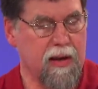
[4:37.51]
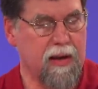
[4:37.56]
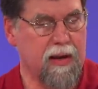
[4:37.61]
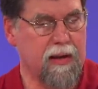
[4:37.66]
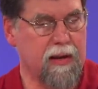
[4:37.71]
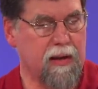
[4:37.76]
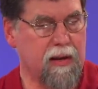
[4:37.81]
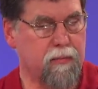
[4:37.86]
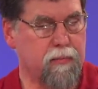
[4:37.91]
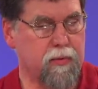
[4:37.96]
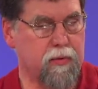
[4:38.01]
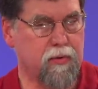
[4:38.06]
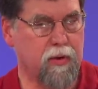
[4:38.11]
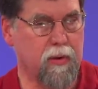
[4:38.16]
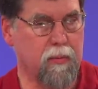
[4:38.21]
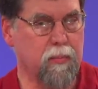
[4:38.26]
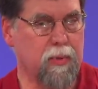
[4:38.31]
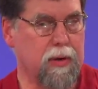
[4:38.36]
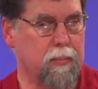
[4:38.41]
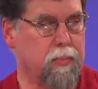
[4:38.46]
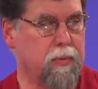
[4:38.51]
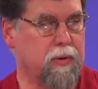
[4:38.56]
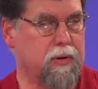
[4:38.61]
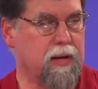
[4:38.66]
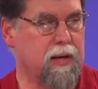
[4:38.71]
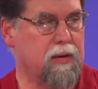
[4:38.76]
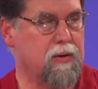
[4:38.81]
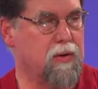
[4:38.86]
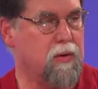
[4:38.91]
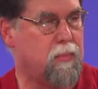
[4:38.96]
And for some people,
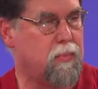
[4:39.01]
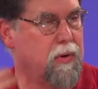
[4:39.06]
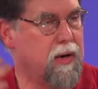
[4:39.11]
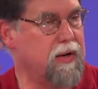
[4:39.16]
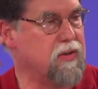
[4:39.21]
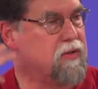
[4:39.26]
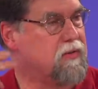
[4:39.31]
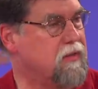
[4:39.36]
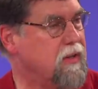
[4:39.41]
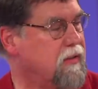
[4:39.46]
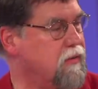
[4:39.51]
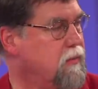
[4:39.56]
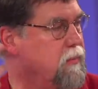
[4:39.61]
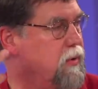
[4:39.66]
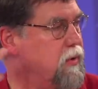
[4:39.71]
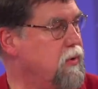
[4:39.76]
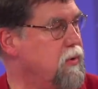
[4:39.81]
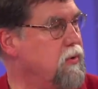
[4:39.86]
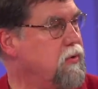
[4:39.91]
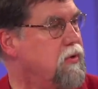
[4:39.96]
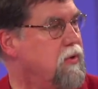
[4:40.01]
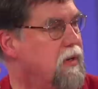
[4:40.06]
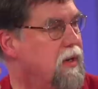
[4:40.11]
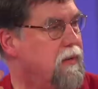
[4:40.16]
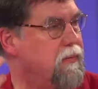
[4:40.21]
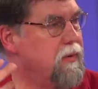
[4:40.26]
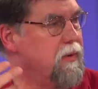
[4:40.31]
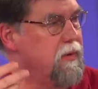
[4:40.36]
again, your brain just doesn't produce enough,